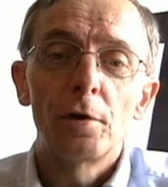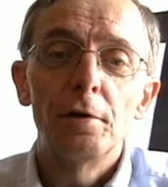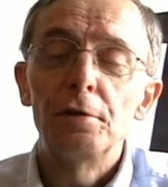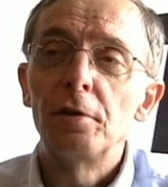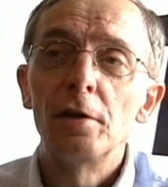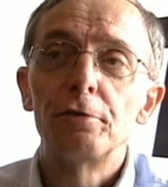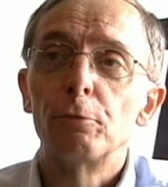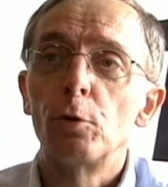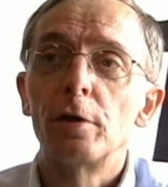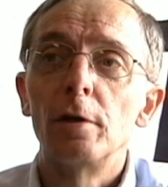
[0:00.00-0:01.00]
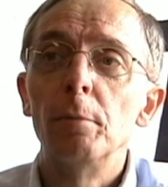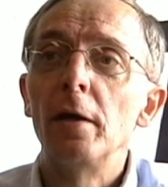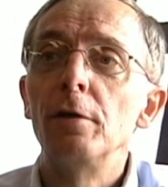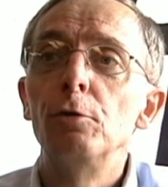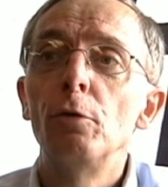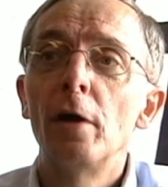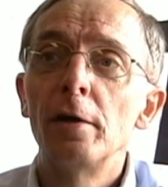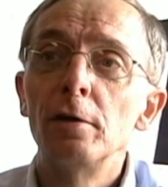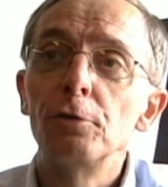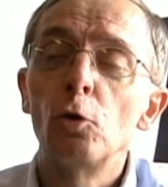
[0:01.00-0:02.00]
What an intensive work. He'd do
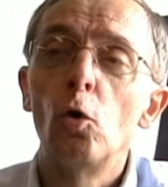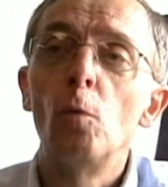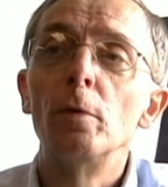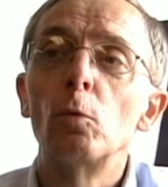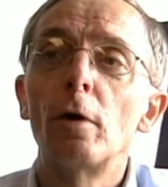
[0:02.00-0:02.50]
that in his home